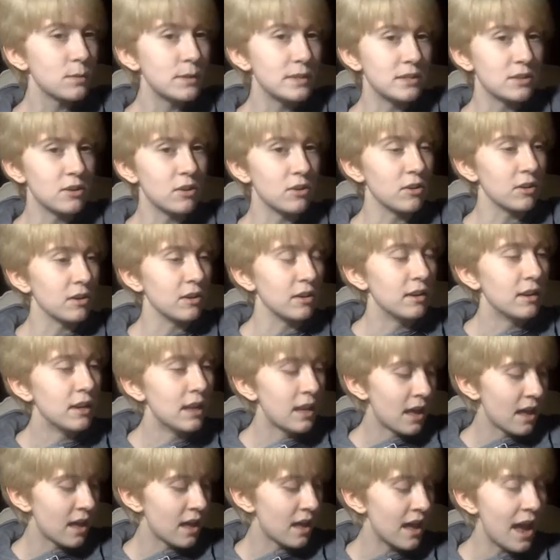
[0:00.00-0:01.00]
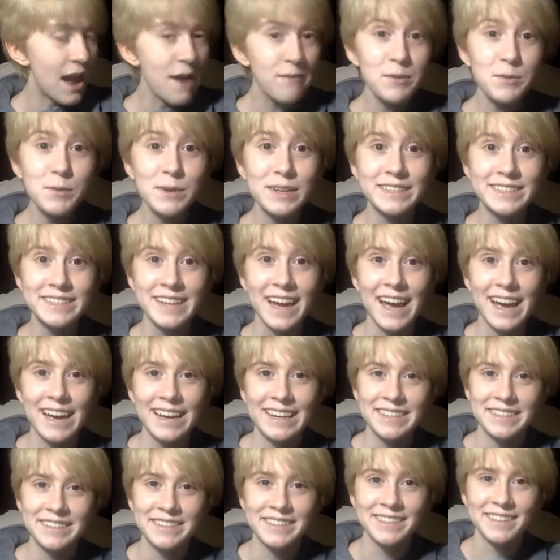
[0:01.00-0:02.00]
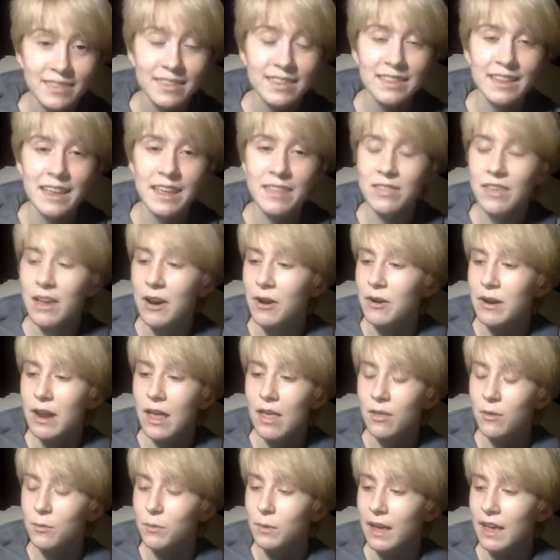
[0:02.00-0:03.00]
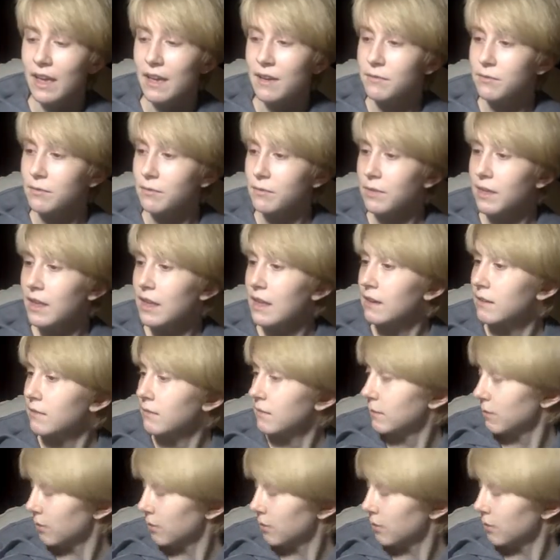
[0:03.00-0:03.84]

to be certain. Everyone dies! Now that we have that